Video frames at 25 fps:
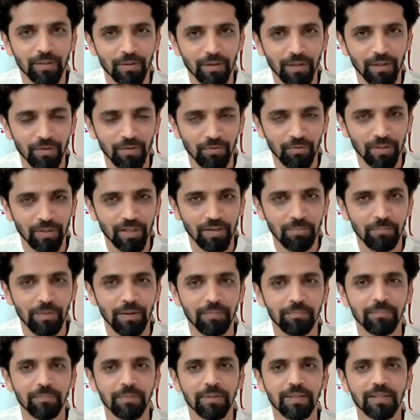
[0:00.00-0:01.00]
If we
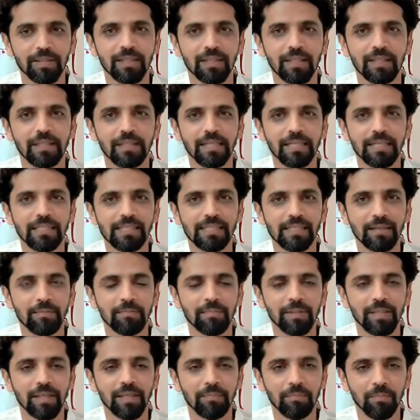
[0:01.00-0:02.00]
remember that there is
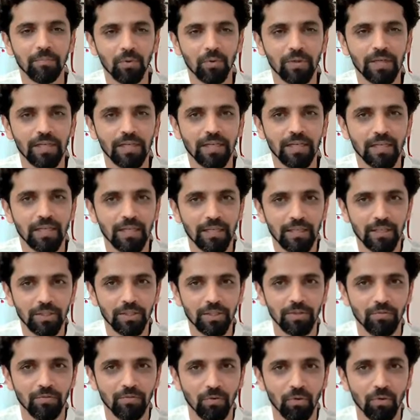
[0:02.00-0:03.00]
something more
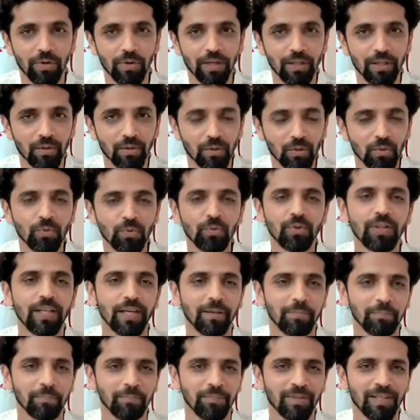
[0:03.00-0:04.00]
intelligent flowing through
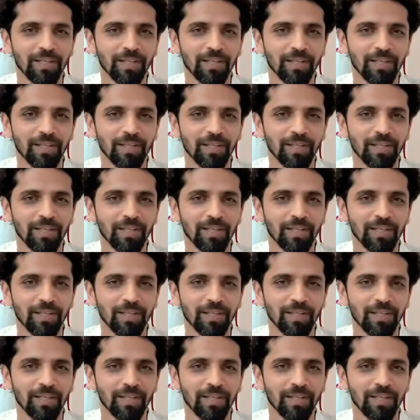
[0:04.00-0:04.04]
them,